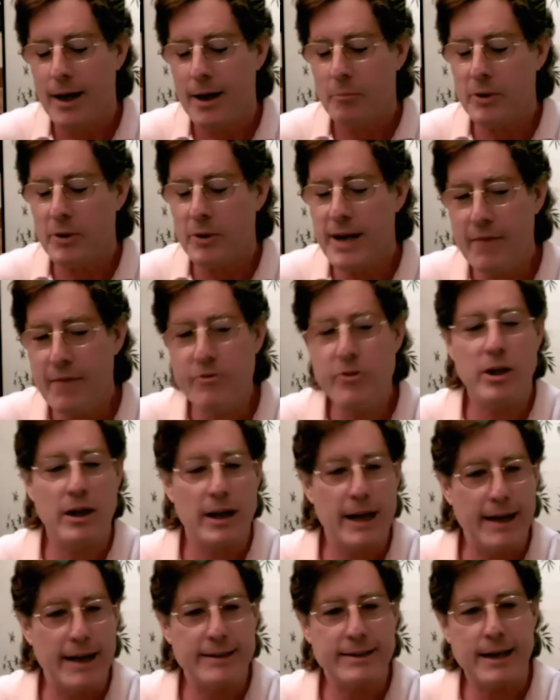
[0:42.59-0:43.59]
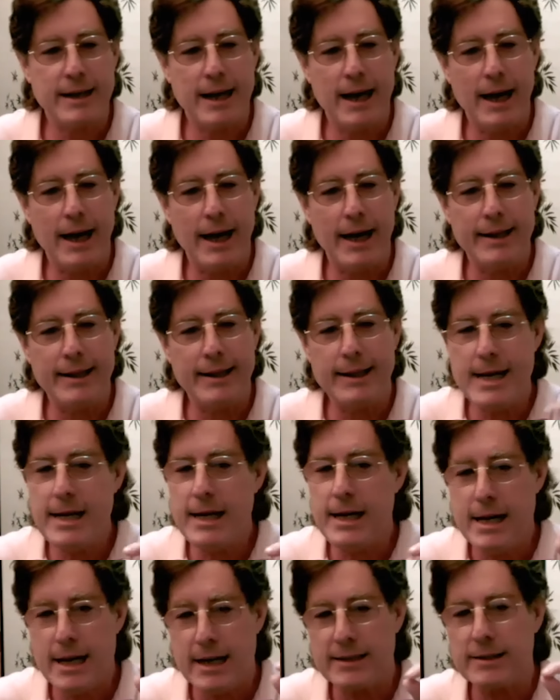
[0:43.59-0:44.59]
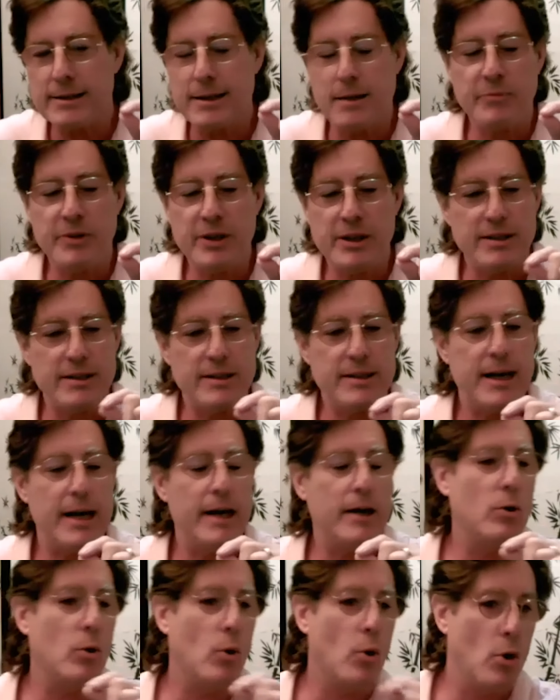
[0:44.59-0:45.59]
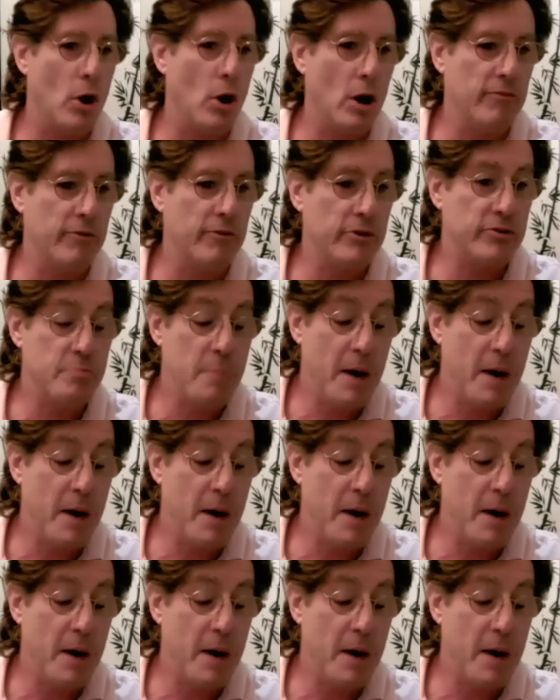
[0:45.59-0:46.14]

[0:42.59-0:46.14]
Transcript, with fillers: But nevertheless, I think he has something to say to all of us,